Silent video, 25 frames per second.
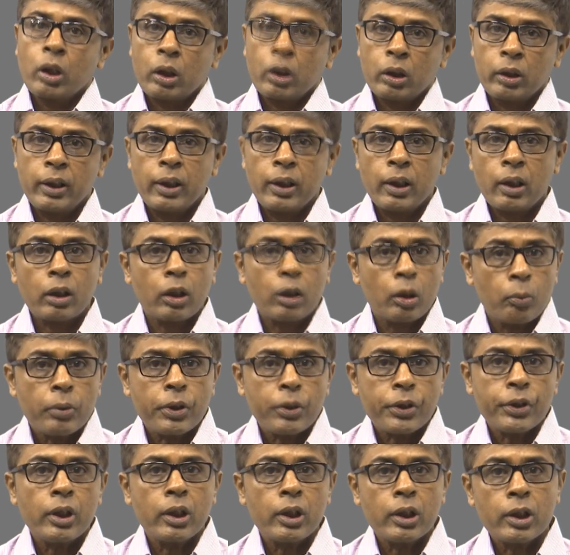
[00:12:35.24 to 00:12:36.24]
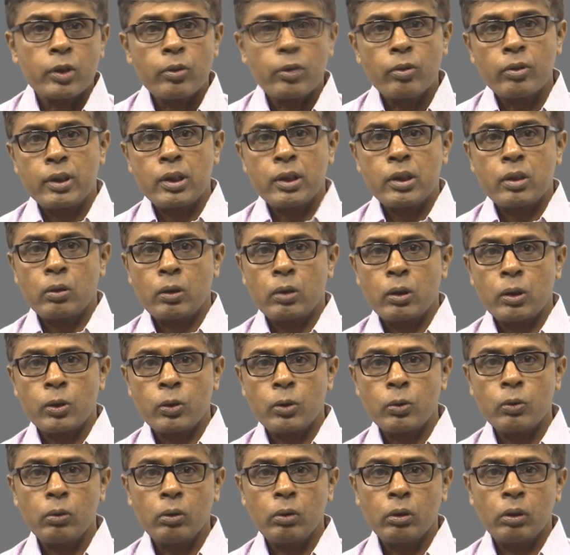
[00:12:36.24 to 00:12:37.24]
There are commercial resources
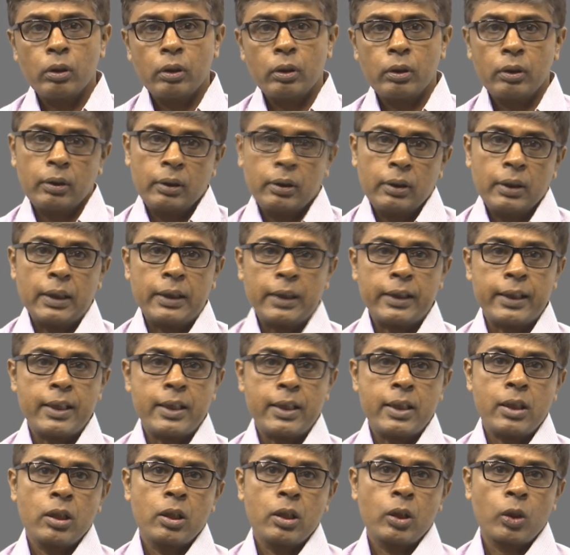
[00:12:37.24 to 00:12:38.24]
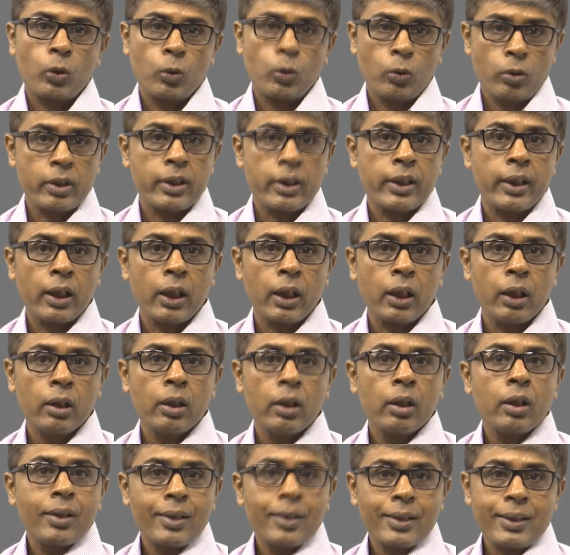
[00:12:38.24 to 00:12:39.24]
also such as Coursera,
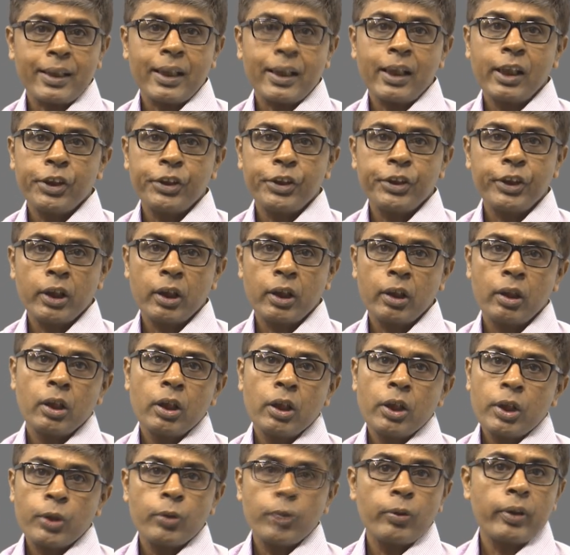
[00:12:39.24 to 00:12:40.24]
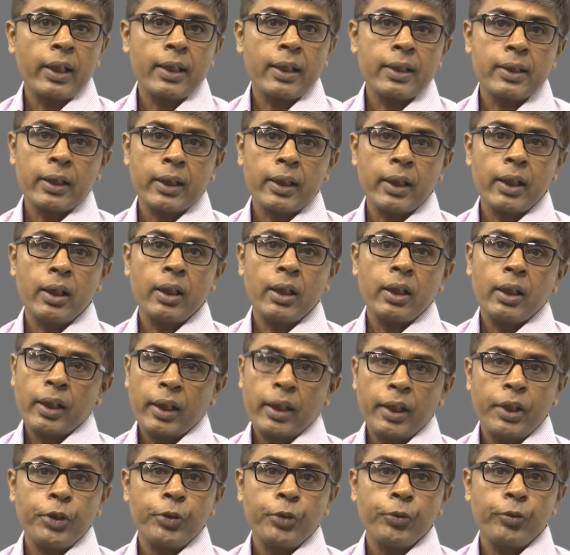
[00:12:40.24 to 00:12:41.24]
Skillshare, Udacity
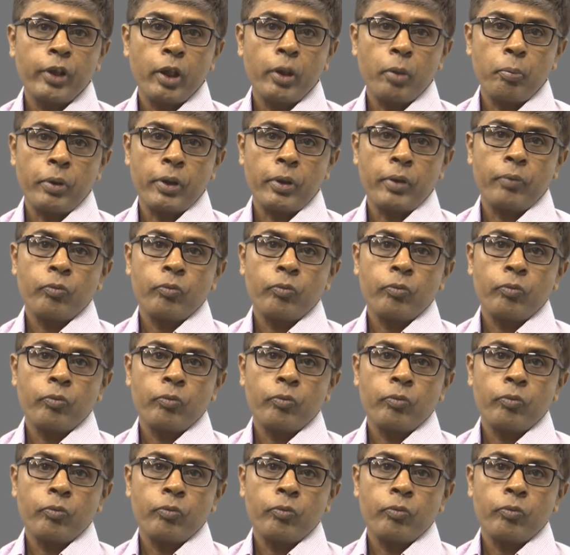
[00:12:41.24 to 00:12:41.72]
and Udemy.